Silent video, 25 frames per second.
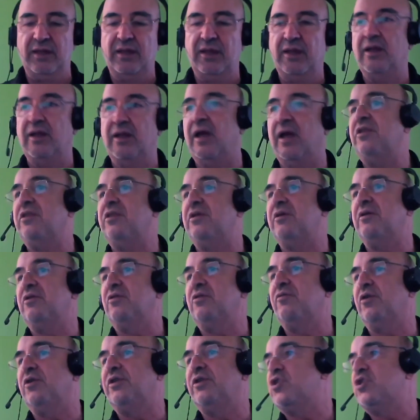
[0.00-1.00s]
And
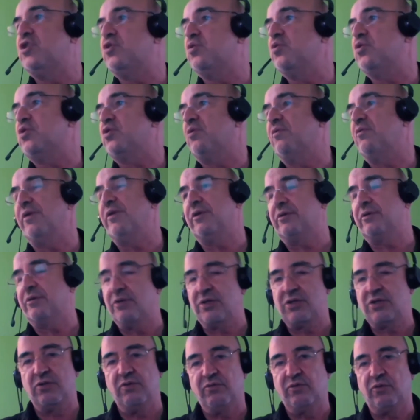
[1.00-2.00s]
voltage source converters,
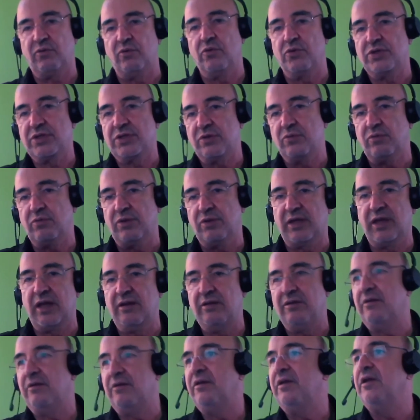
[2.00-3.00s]
of course,
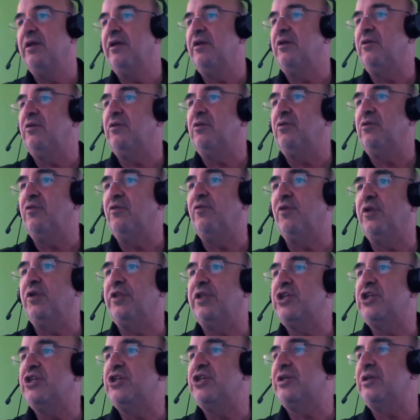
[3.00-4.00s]
the
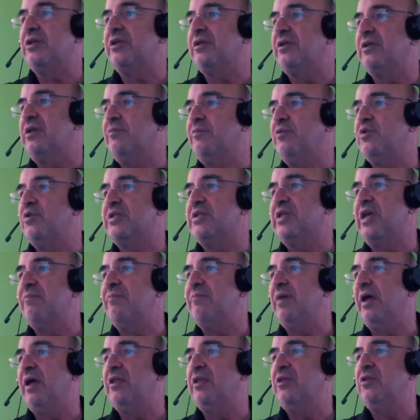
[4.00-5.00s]
voltage keep the same,
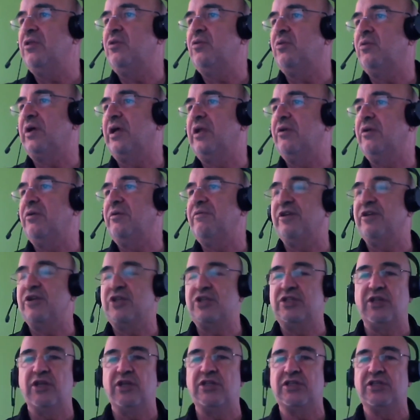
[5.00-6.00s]
and you can reverse
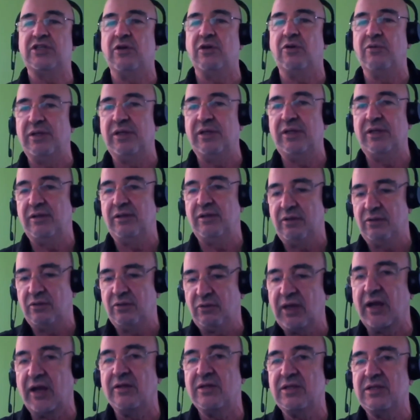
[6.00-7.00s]
just only the
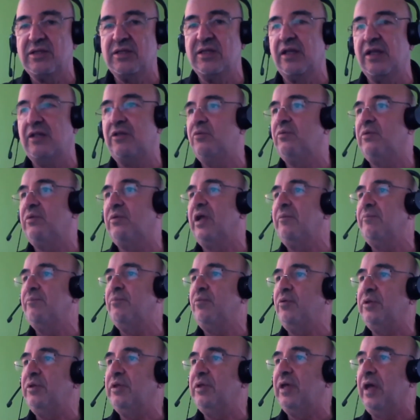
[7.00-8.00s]
currents. Then you can
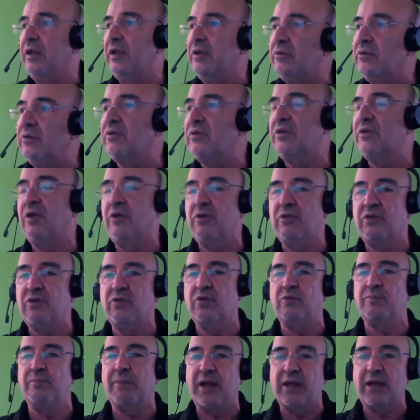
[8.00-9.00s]
put another
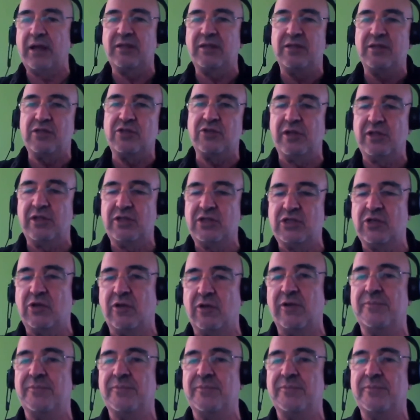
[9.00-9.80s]
third part, and so on and so on.